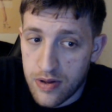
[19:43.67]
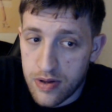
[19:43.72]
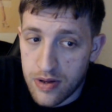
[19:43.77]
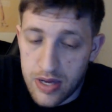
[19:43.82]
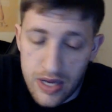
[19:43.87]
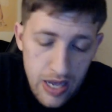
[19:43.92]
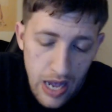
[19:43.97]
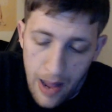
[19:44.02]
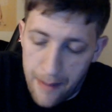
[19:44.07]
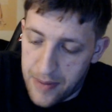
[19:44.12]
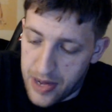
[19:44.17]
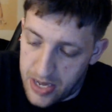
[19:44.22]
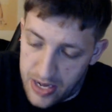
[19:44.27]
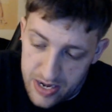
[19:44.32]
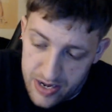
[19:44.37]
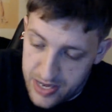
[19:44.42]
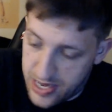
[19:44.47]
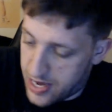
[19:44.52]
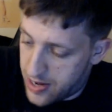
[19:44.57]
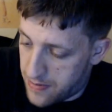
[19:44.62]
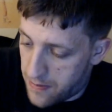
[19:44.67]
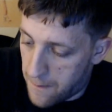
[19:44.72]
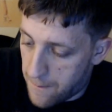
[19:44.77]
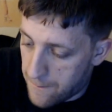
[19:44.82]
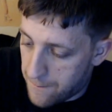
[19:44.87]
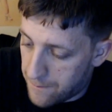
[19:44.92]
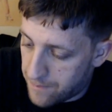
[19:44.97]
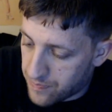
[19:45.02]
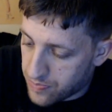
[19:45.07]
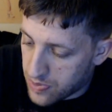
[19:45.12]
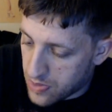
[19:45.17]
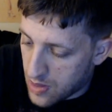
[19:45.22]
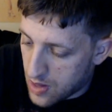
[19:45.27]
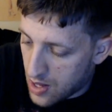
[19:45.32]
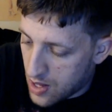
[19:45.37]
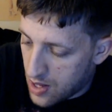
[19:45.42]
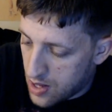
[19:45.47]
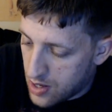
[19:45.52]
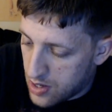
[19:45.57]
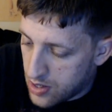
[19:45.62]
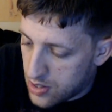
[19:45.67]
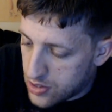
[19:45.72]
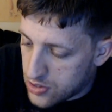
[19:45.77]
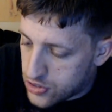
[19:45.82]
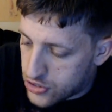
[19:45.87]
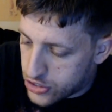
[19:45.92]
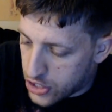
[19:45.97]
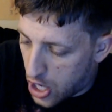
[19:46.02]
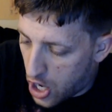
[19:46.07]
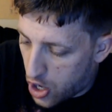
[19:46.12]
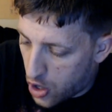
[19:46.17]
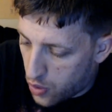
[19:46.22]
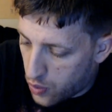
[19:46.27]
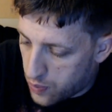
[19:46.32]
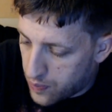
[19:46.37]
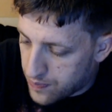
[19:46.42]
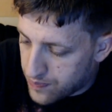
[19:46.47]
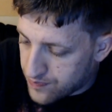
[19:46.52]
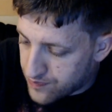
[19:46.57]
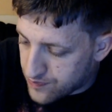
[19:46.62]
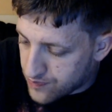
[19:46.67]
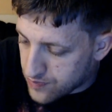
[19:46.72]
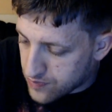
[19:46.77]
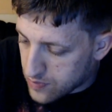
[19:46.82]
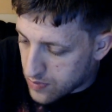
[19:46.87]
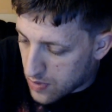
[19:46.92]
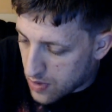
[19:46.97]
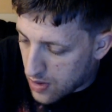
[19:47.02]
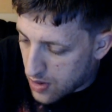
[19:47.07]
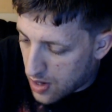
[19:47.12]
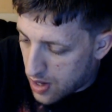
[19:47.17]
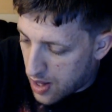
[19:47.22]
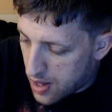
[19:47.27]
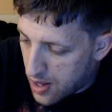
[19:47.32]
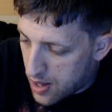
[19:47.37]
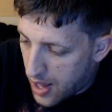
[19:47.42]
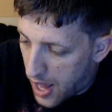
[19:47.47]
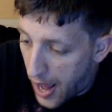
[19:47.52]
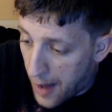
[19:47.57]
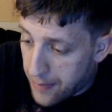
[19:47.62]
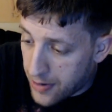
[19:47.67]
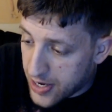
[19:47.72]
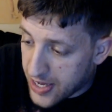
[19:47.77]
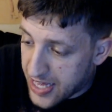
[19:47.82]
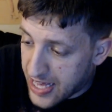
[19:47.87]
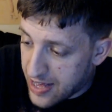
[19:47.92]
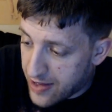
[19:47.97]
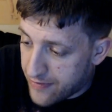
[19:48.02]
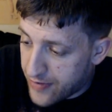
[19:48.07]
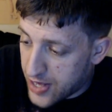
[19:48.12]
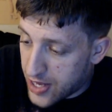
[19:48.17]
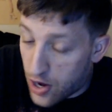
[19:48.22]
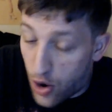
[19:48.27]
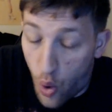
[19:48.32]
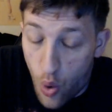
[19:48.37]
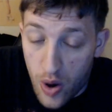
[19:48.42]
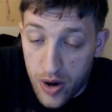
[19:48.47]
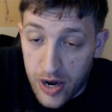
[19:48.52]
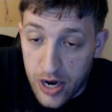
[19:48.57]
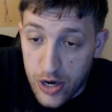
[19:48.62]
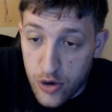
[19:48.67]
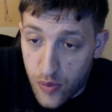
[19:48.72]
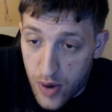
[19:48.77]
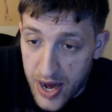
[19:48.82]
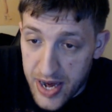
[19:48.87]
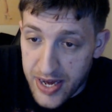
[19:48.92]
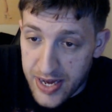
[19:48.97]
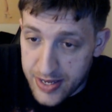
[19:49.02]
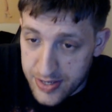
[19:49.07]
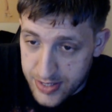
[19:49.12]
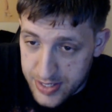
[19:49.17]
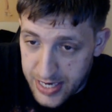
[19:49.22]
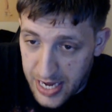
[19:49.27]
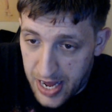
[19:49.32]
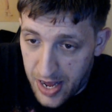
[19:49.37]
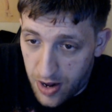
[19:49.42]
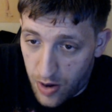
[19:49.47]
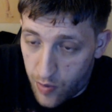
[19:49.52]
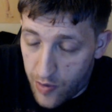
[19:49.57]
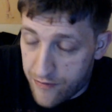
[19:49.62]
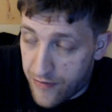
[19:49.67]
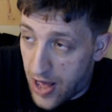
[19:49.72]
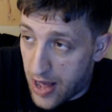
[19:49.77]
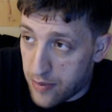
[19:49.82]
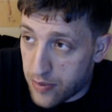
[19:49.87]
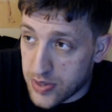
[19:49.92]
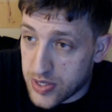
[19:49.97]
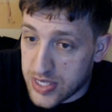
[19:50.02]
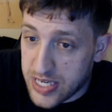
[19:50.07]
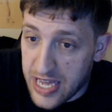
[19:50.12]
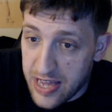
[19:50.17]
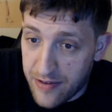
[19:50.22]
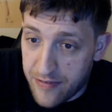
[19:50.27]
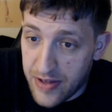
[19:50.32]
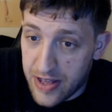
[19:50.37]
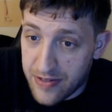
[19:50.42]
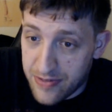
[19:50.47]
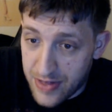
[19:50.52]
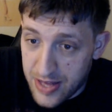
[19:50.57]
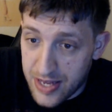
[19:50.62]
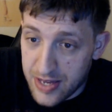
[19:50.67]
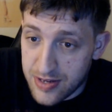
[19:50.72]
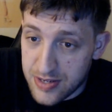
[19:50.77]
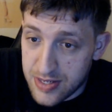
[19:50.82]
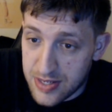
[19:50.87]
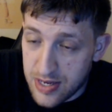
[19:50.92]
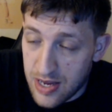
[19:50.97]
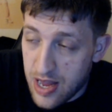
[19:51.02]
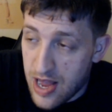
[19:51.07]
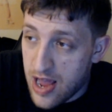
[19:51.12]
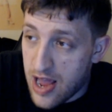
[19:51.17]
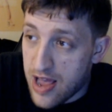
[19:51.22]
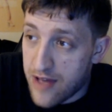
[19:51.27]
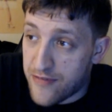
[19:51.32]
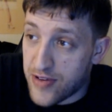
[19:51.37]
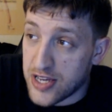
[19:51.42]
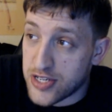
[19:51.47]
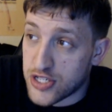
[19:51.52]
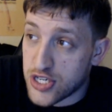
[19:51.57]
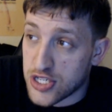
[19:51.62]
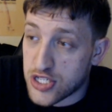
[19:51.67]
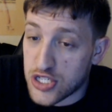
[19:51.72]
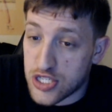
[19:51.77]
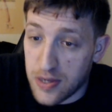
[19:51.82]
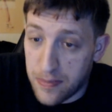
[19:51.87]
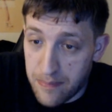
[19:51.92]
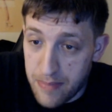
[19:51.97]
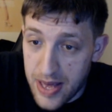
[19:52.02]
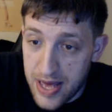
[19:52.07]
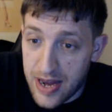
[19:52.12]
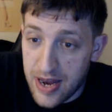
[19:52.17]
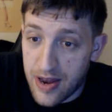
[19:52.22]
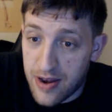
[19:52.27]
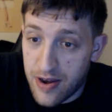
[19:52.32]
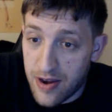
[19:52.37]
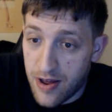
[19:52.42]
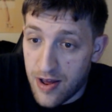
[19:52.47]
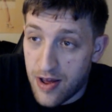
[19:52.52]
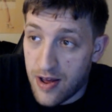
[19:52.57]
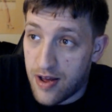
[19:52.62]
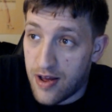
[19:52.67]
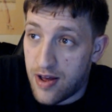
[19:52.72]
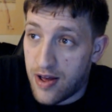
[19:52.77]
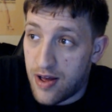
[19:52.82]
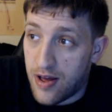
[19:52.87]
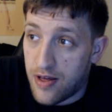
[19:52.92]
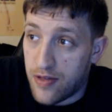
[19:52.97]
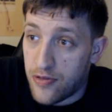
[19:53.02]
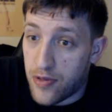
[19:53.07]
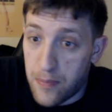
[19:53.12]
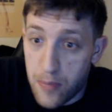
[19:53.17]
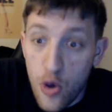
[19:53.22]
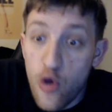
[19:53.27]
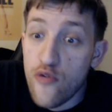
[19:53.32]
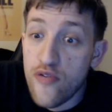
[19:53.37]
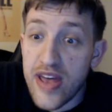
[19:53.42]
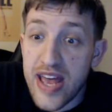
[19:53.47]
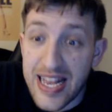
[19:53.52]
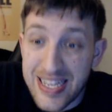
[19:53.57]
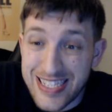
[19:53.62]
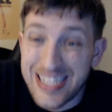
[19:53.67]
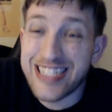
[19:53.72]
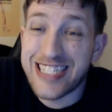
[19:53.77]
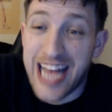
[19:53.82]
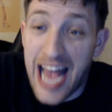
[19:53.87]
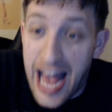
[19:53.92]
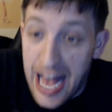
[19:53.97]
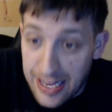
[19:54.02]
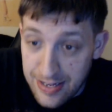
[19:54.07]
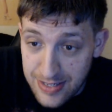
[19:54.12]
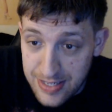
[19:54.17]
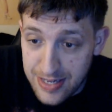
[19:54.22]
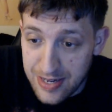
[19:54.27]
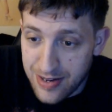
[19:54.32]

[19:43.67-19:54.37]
I mean, it didn't. So, I'm going to give it on a grading scale. If I was giving this, if it just submitted the movie as a test,